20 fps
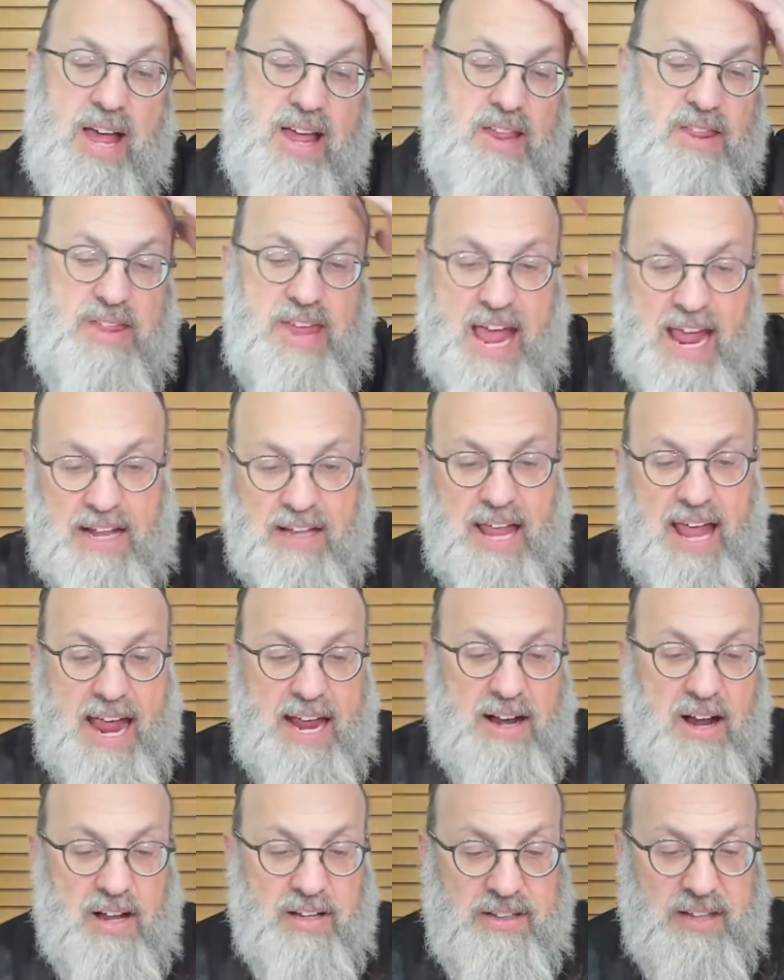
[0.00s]
they lay
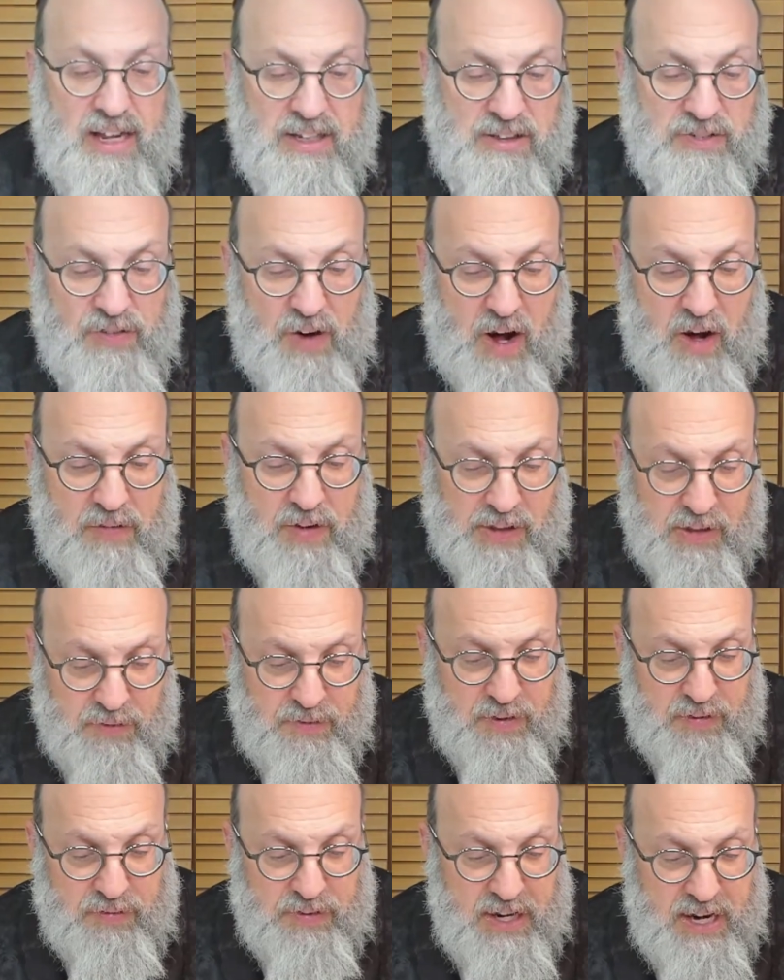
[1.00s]
in on tezvav on the
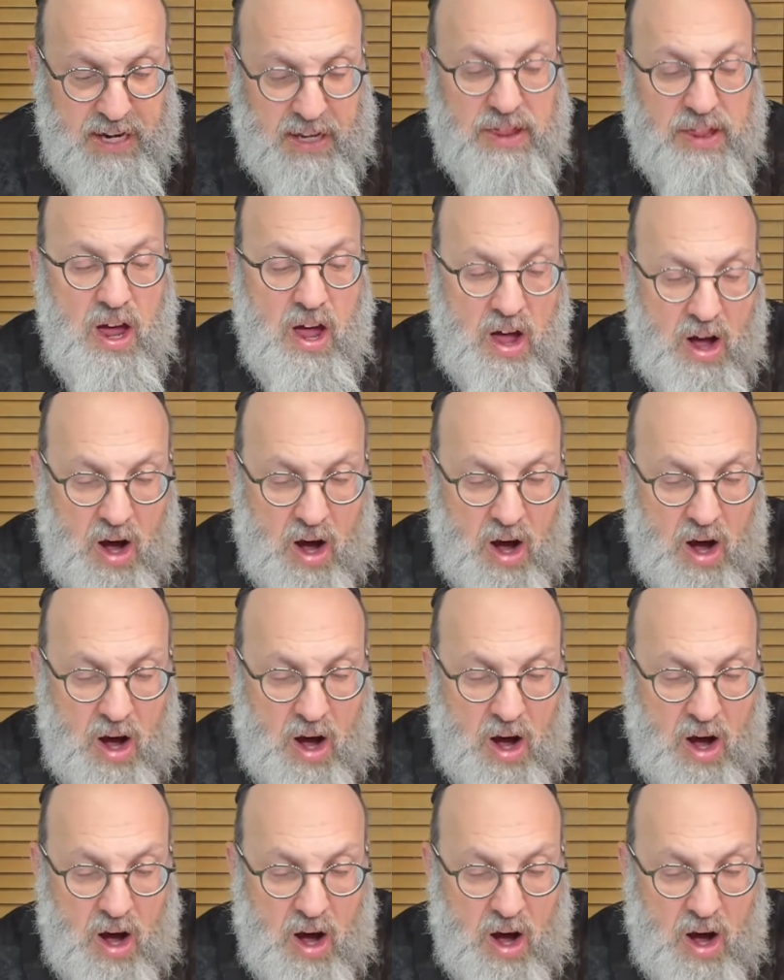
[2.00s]
15th,